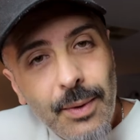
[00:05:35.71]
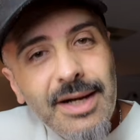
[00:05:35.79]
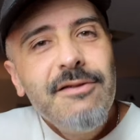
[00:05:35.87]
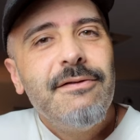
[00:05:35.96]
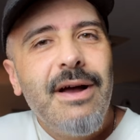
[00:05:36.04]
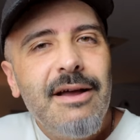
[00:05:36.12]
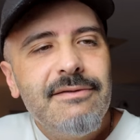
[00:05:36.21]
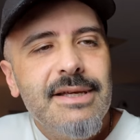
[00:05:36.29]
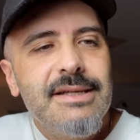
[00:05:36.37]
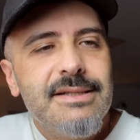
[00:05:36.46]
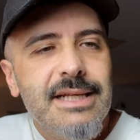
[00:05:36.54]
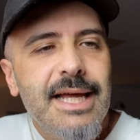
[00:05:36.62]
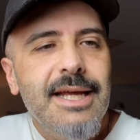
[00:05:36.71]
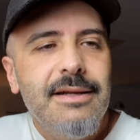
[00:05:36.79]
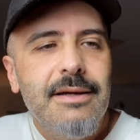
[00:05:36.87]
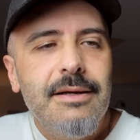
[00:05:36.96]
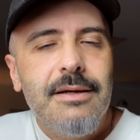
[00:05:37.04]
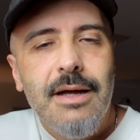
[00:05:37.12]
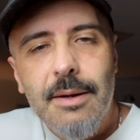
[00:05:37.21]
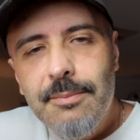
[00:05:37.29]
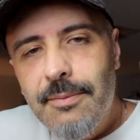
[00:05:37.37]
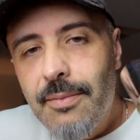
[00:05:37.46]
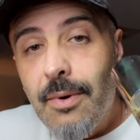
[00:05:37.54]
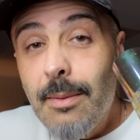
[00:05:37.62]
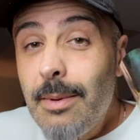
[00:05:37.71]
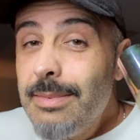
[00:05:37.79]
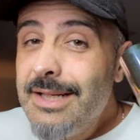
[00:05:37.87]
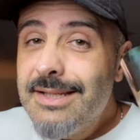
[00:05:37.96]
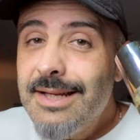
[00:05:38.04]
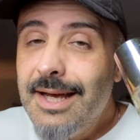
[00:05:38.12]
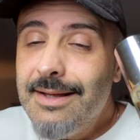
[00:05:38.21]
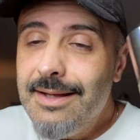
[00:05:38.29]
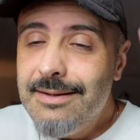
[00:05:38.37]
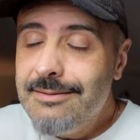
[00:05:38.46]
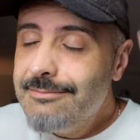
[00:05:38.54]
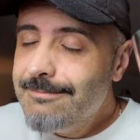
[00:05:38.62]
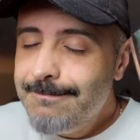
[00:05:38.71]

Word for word: 25 years later, I'd probably say that